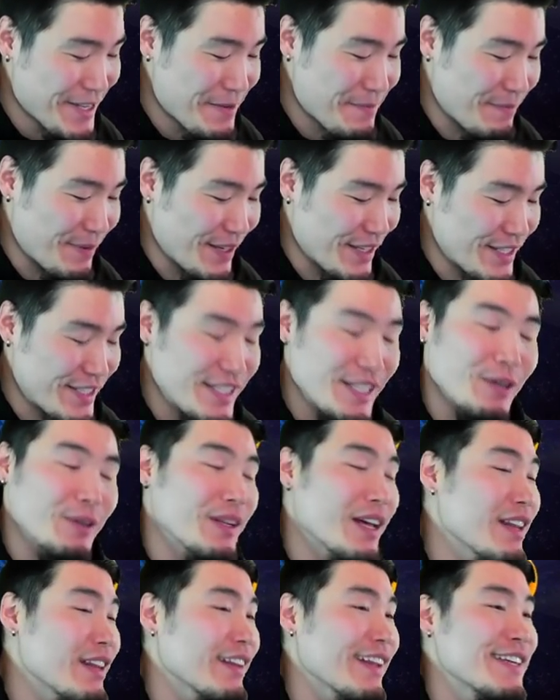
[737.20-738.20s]
But still,
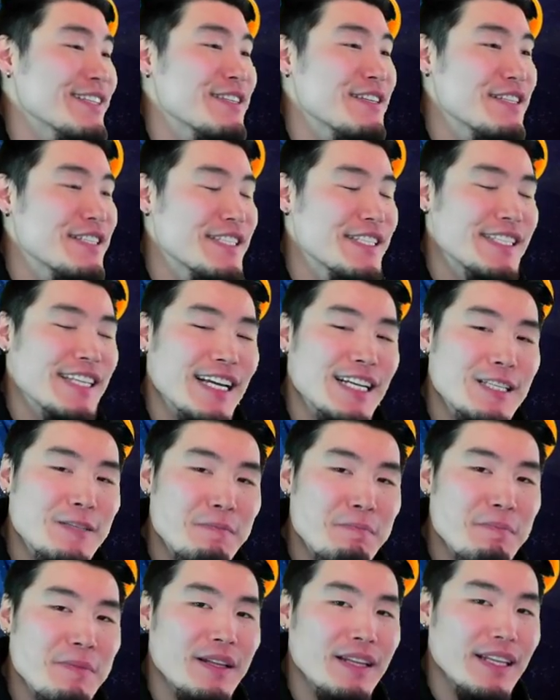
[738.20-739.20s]
nonetheless, 6
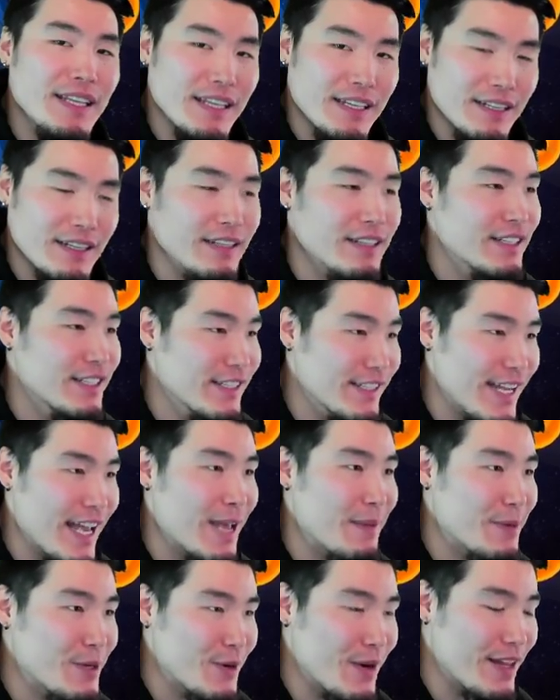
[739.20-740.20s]
million
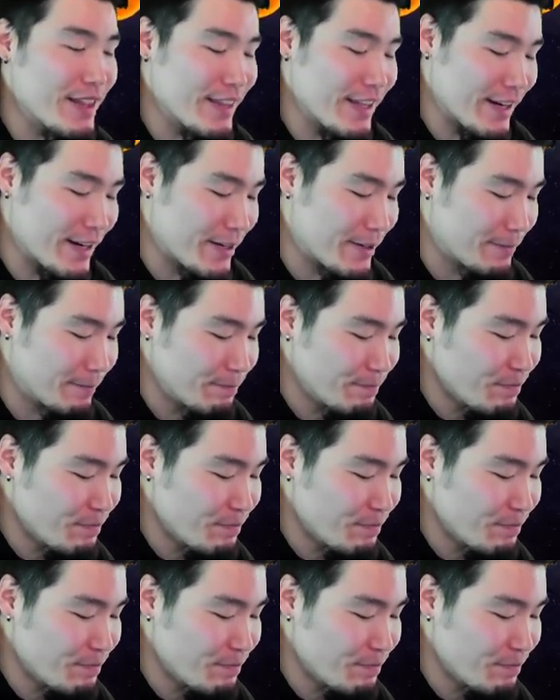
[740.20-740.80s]
damage right there.